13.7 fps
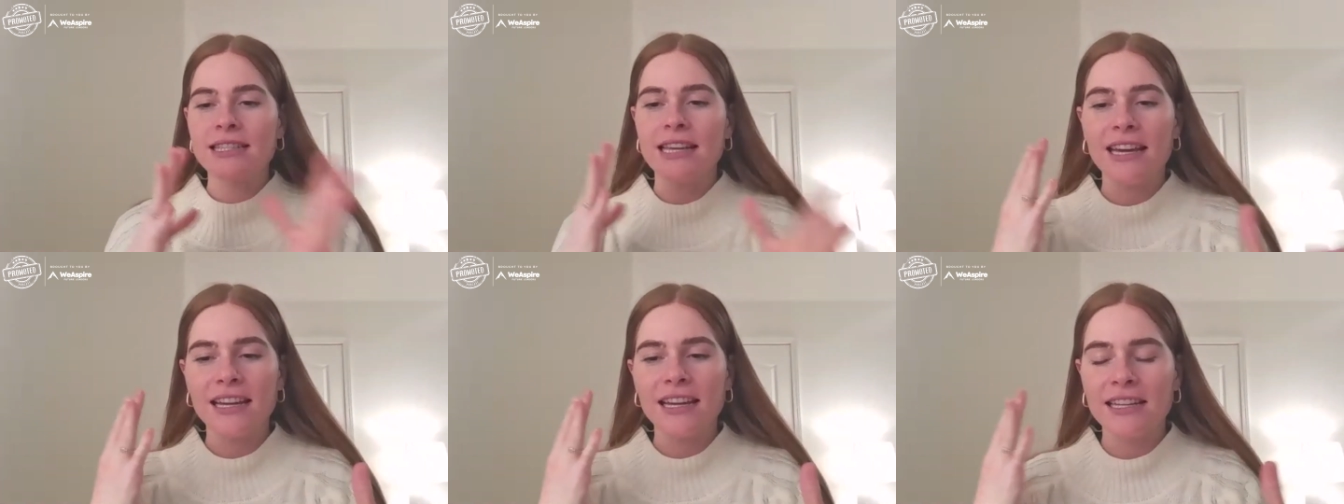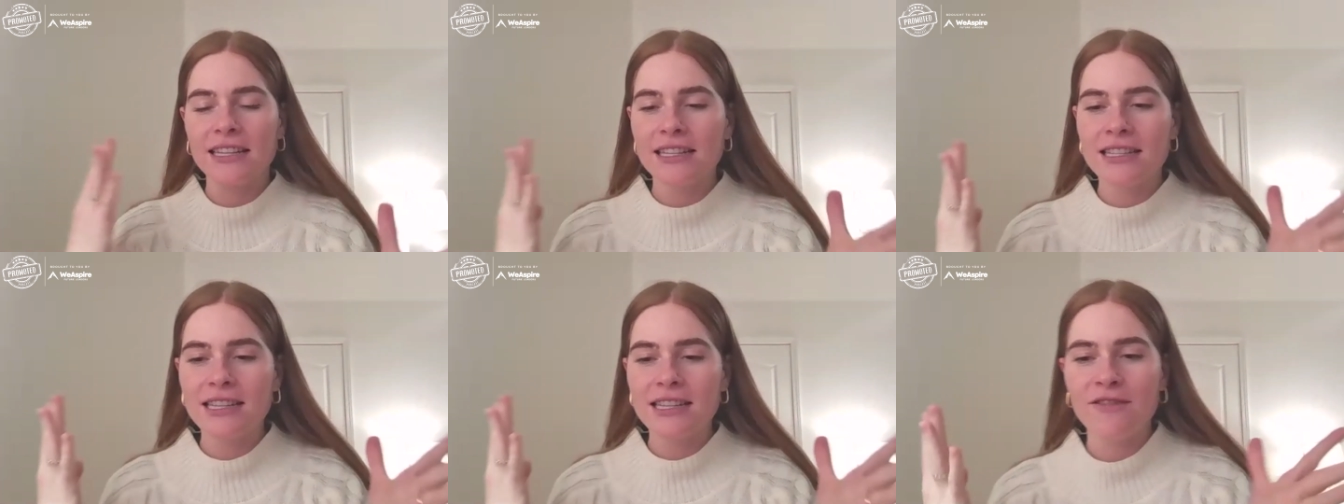
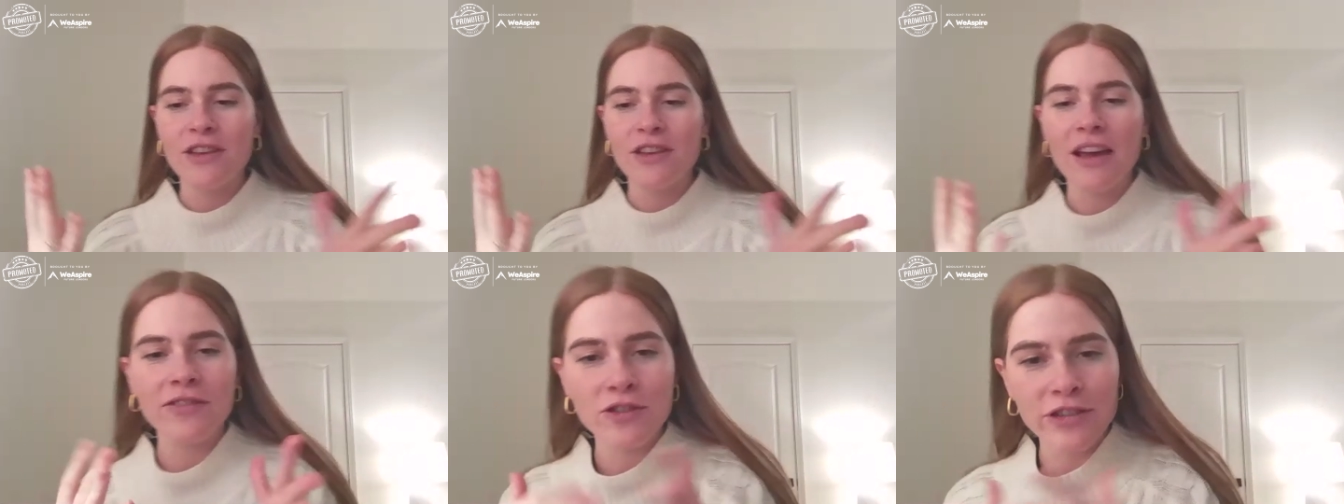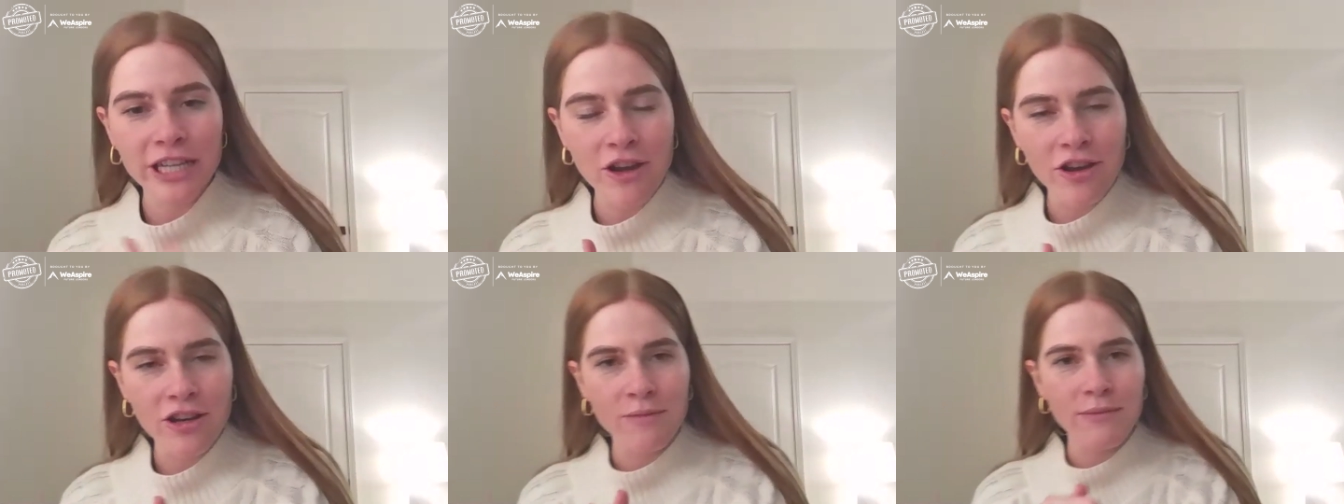and if you haven't already
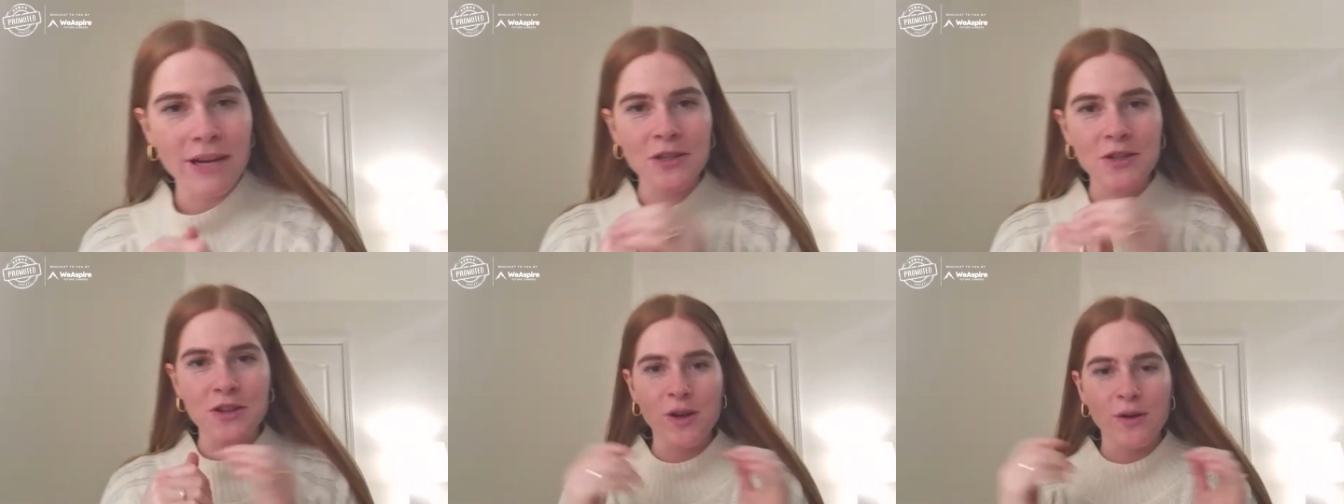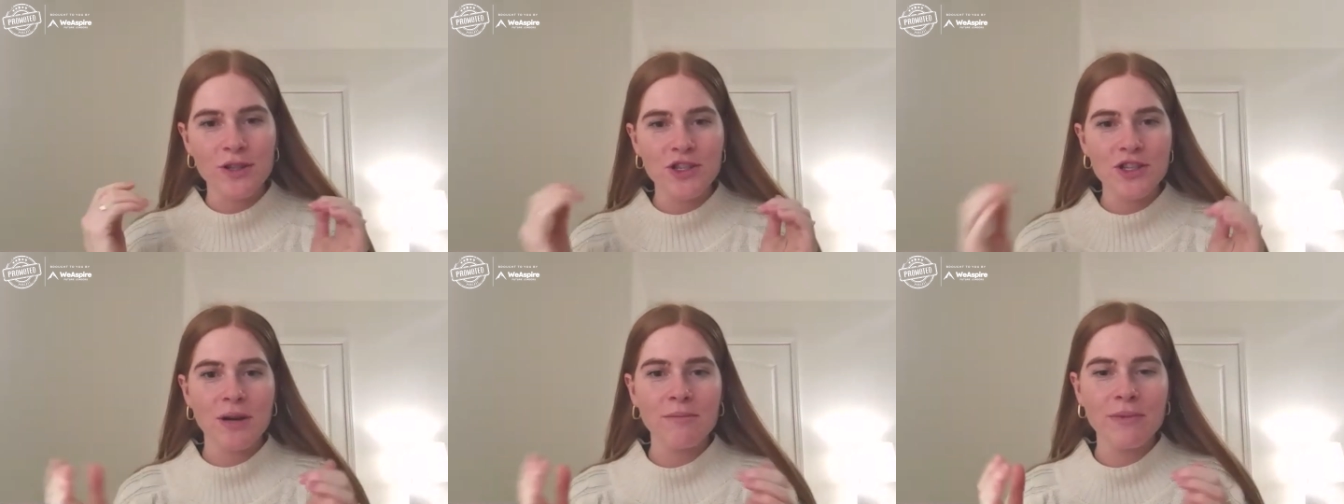heard it, make sure you go and
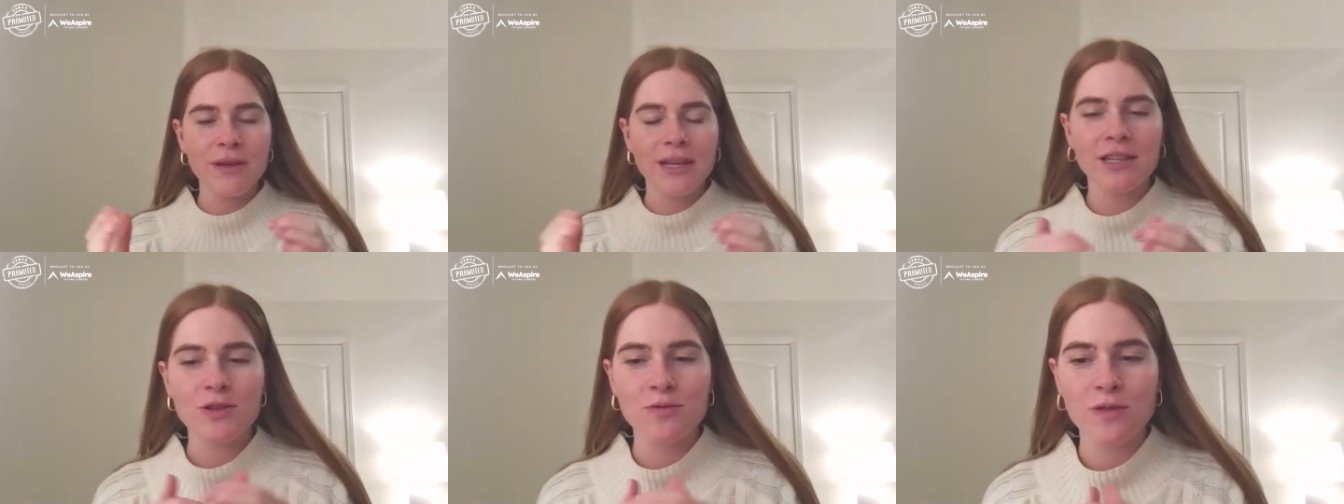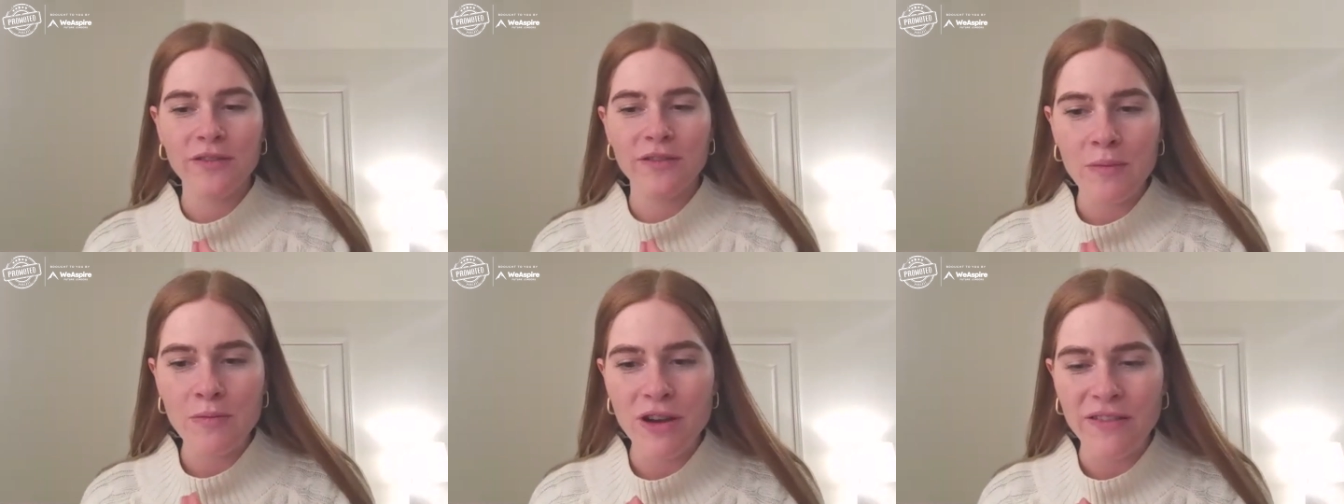jump into one of
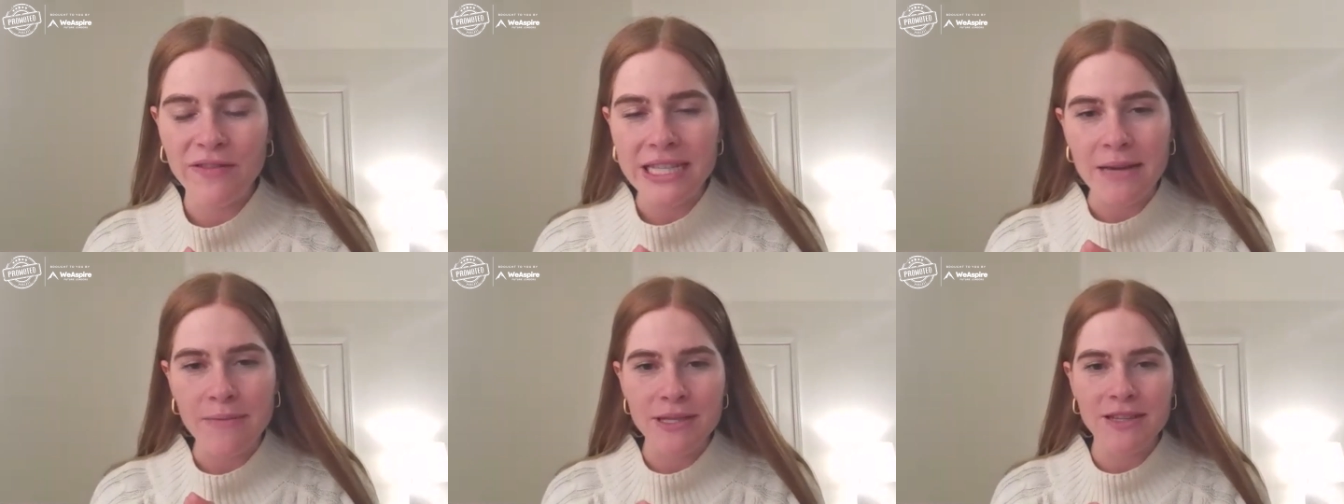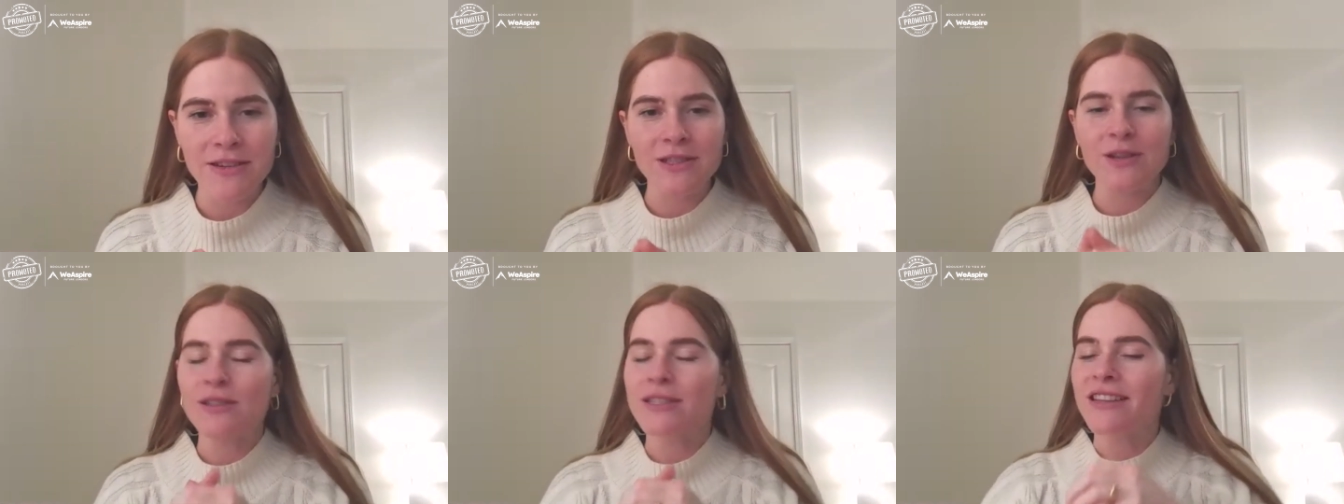our previous
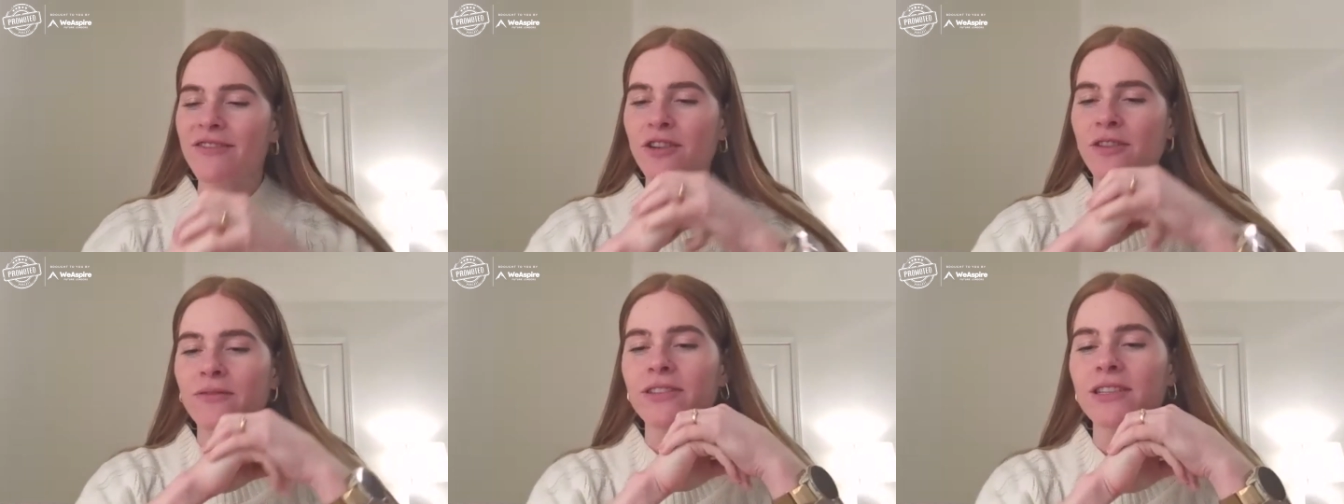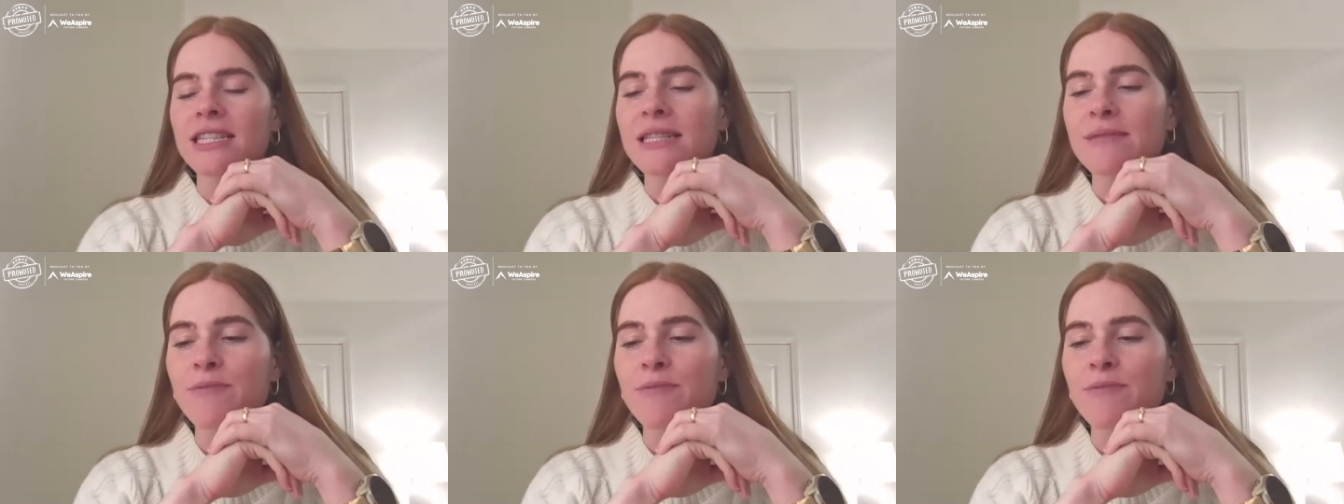episodes on self confidence.